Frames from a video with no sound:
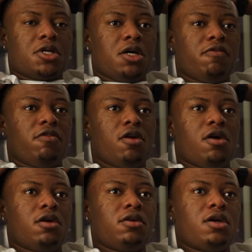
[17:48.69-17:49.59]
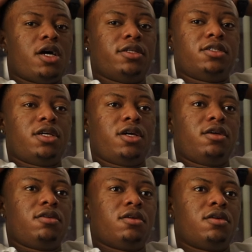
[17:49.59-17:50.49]
Good vlog, I'd say.
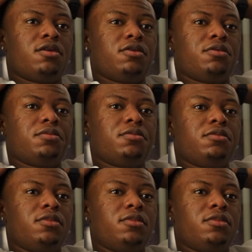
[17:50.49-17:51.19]
Um,